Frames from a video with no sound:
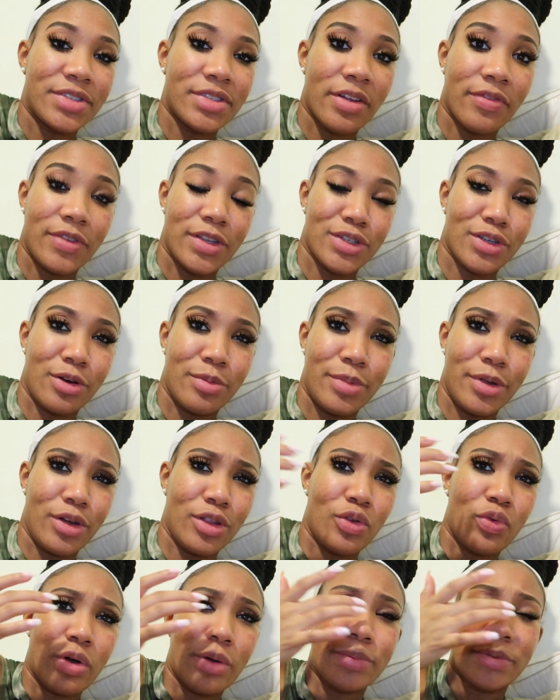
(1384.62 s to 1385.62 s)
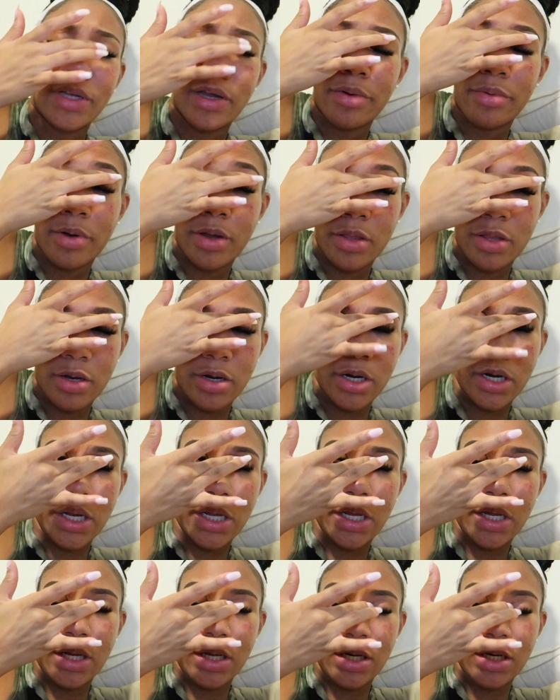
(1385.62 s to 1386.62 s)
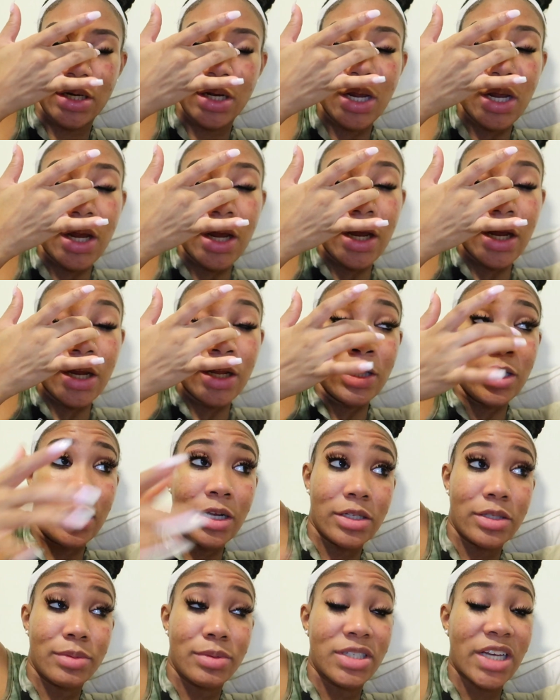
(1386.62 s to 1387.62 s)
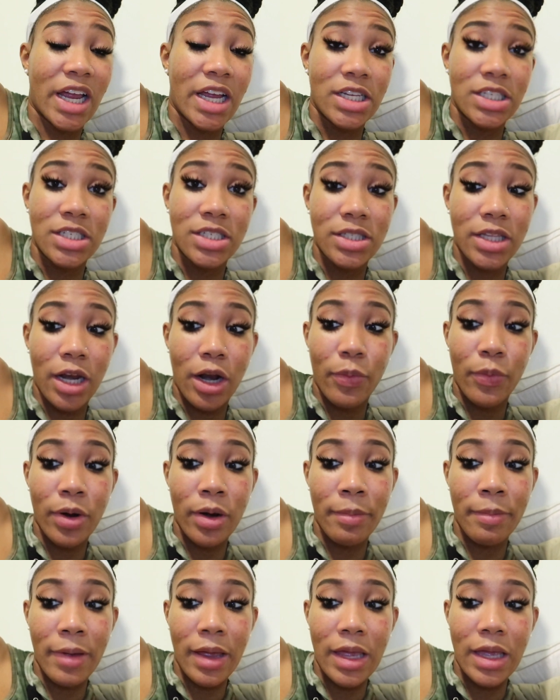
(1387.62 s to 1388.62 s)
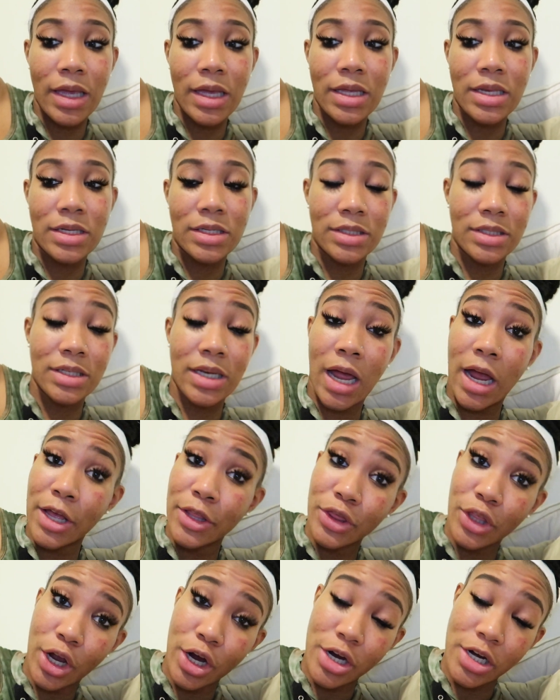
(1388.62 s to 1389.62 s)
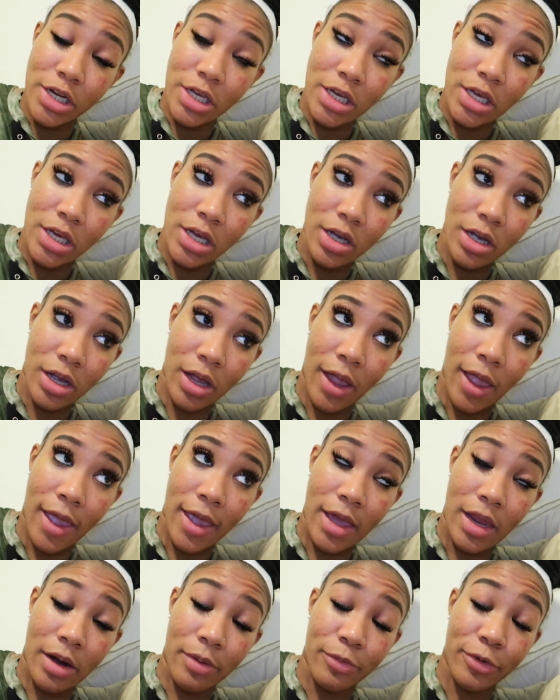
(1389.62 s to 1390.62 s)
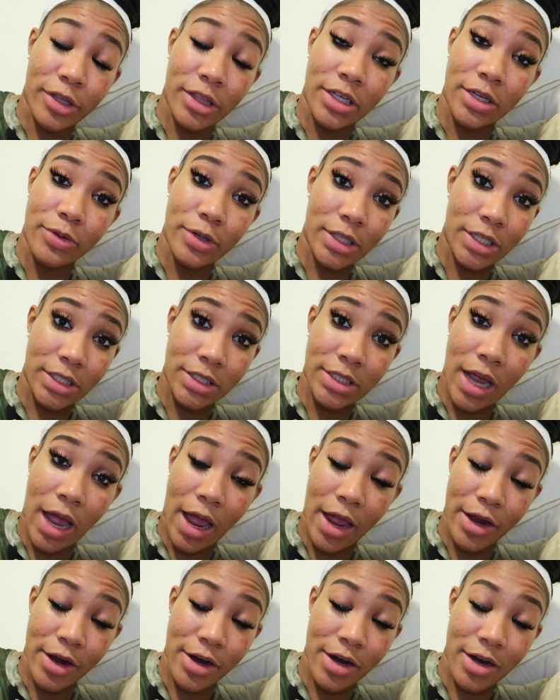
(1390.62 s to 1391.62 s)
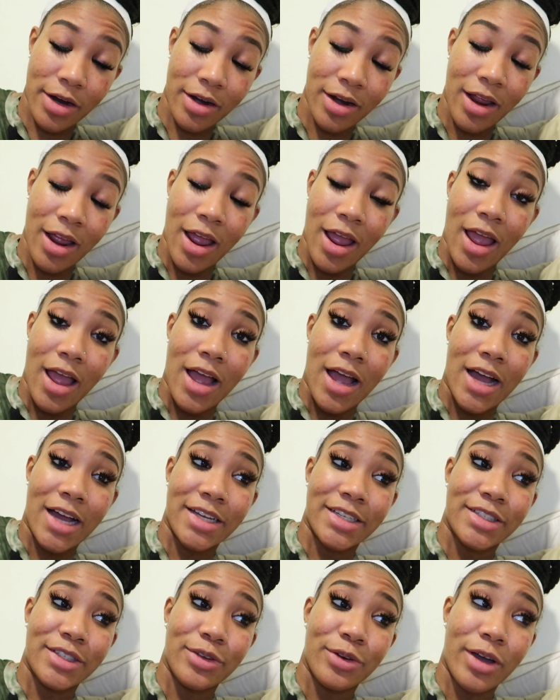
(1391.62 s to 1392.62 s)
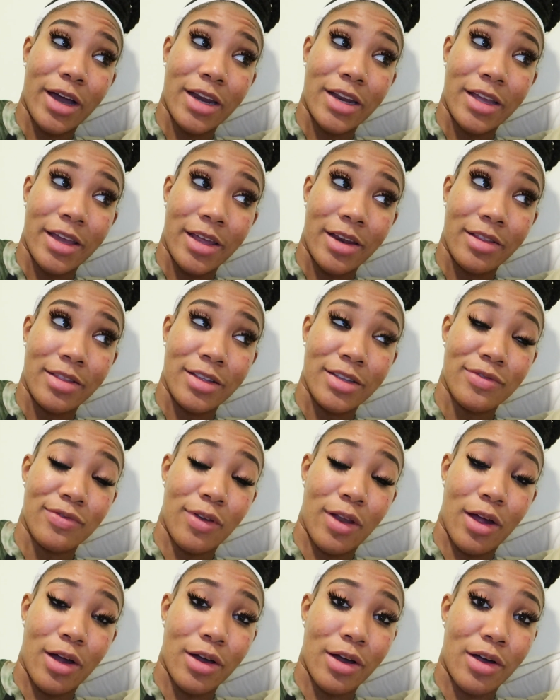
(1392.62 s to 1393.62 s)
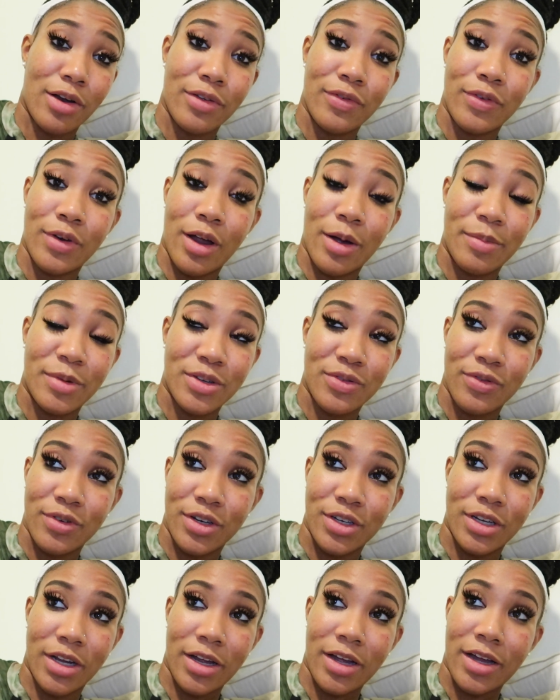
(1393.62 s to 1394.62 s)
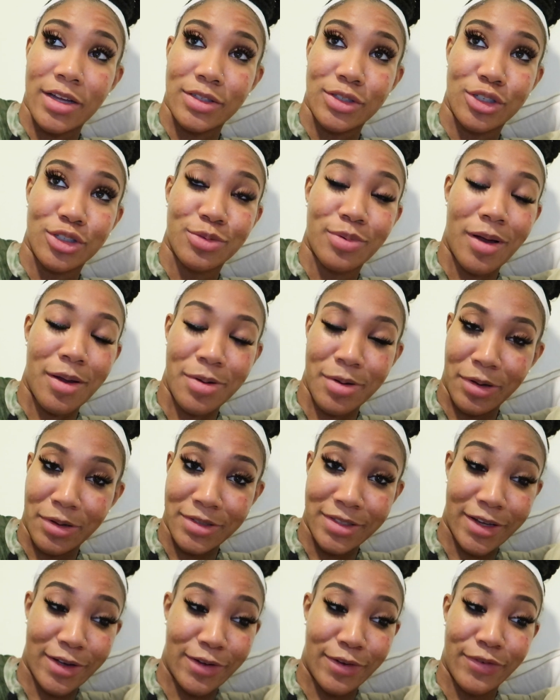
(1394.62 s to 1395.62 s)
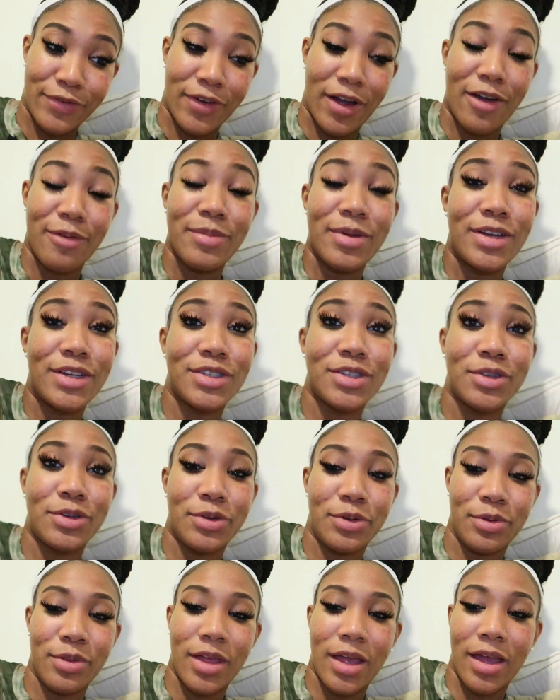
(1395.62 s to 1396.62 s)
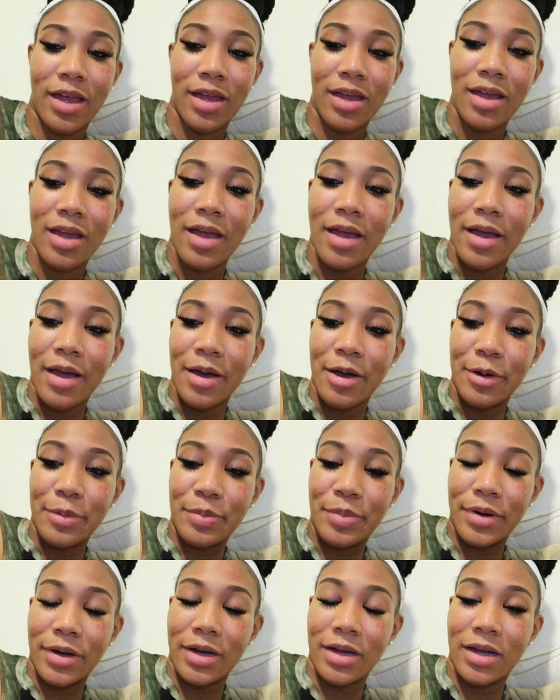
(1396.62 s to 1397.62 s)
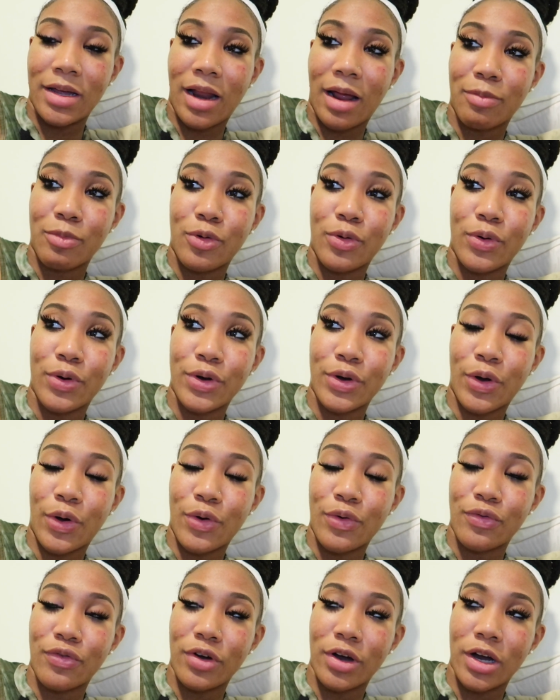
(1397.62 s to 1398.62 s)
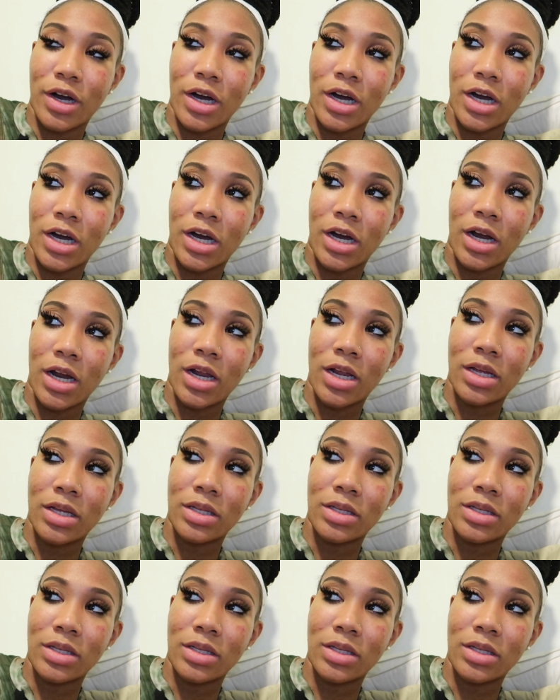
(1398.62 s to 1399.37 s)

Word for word: stuff that's gonna be on the website rather, and there's some changes that I want to make, and it's 9:30 and I'm really tired. I still got to edit this vlog. I don't even know how much footage I got, so it's probably gonna take only 5 minutes to do that. But I'm going over